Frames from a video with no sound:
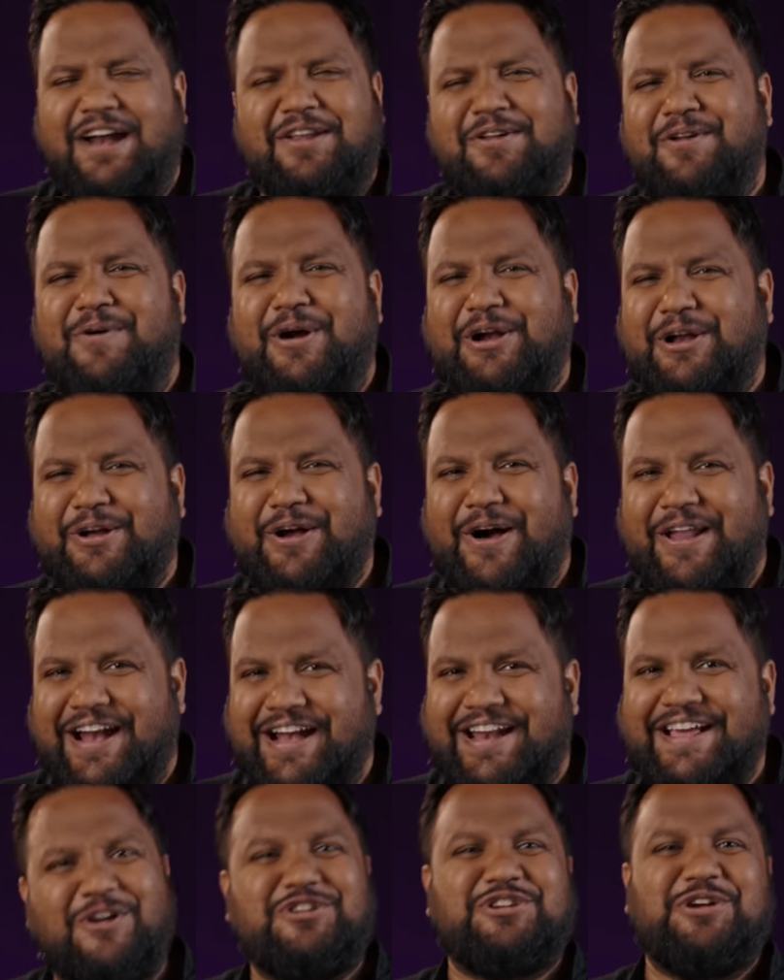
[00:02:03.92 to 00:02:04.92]
I don't know what to call
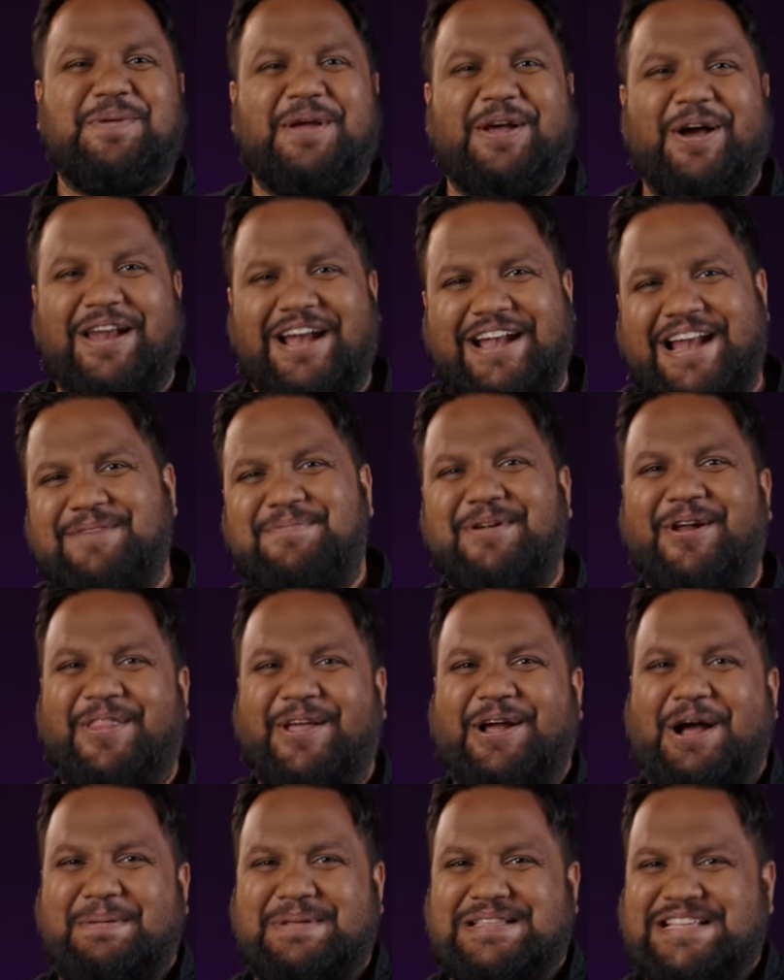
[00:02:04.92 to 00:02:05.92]
it. What should we call it? Let me know in the
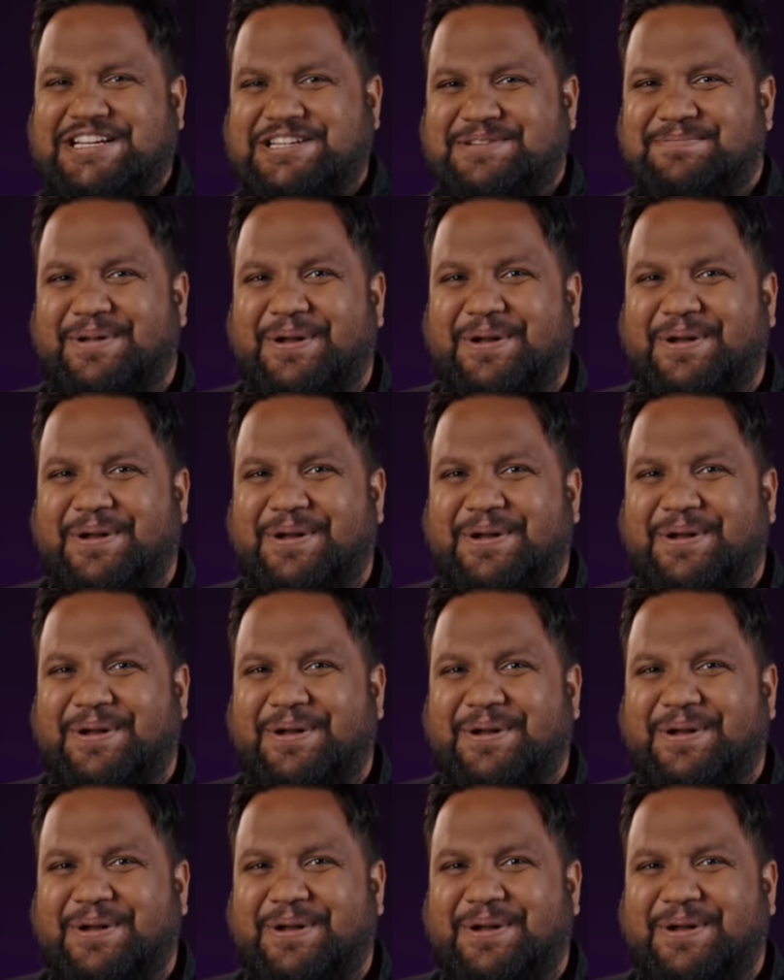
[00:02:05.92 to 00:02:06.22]
comment section